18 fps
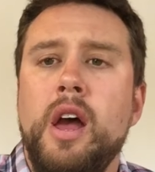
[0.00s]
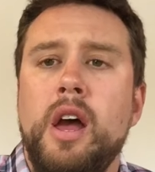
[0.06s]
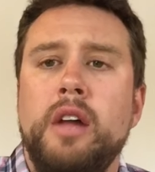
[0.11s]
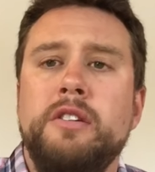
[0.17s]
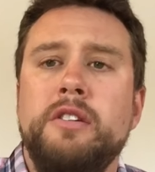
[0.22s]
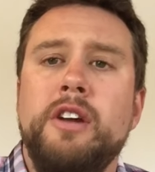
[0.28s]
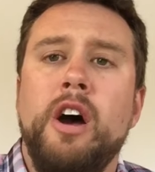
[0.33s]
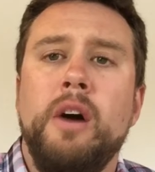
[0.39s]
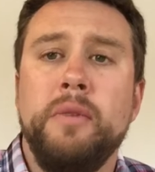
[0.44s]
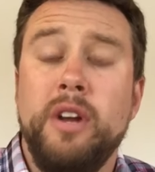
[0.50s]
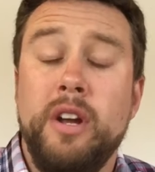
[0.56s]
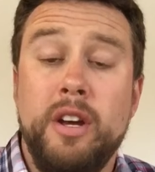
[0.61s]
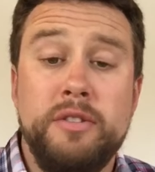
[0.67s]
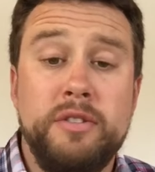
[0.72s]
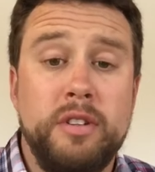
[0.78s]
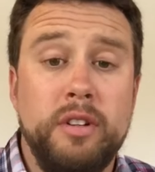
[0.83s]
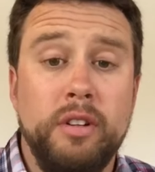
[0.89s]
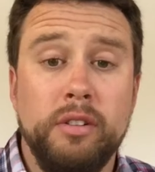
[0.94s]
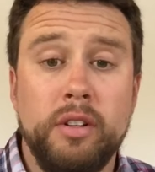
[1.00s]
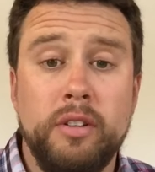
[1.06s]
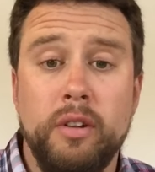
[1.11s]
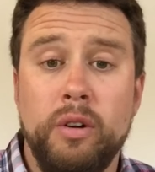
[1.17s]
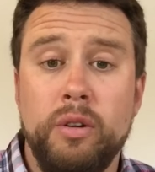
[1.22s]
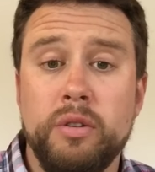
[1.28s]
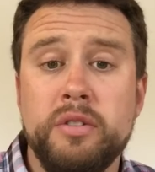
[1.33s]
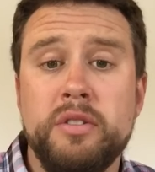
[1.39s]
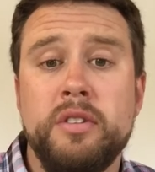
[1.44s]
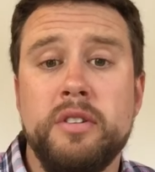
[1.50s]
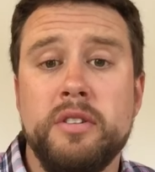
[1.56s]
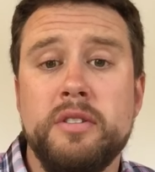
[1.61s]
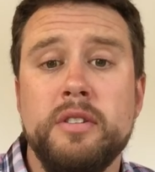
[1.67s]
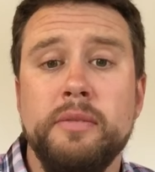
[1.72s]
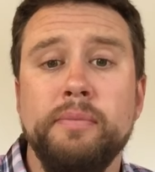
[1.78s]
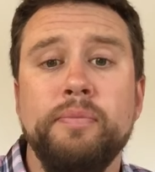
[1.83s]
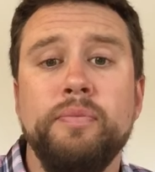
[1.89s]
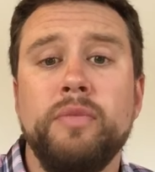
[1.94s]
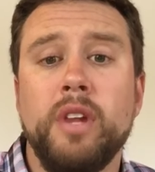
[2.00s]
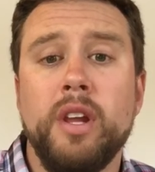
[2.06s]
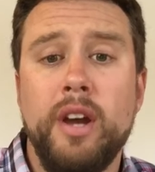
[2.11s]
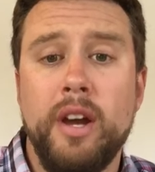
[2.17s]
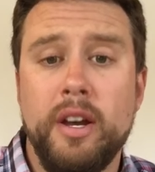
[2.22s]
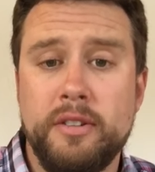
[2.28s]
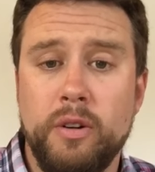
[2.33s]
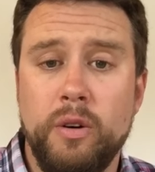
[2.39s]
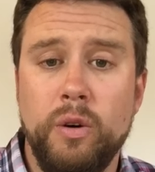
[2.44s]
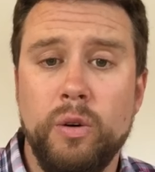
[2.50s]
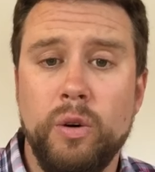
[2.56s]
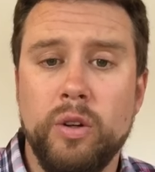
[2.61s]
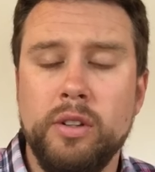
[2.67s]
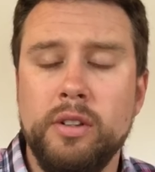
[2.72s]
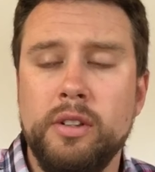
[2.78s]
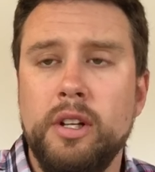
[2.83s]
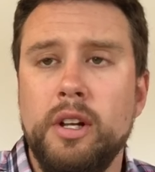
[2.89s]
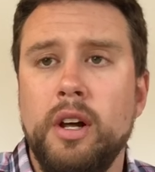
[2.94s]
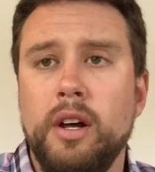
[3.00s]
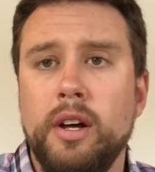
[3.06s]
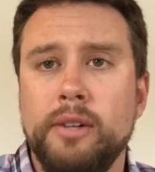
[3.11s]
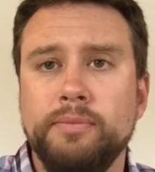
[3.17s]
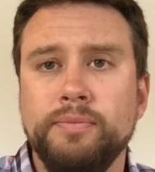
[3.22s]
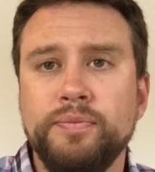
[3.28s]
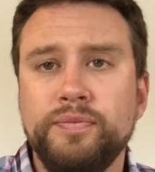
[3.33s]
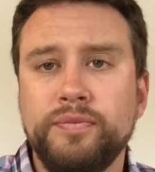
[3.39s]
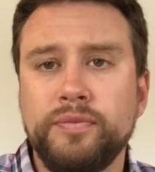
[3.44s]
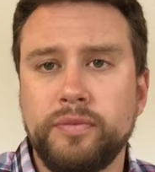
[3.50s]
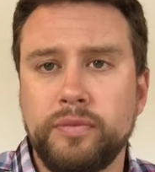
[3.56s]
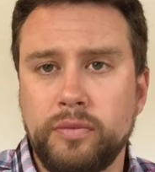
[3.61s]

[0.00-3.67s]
and now I'm going to ask you to look at the whole system as a whole. Um,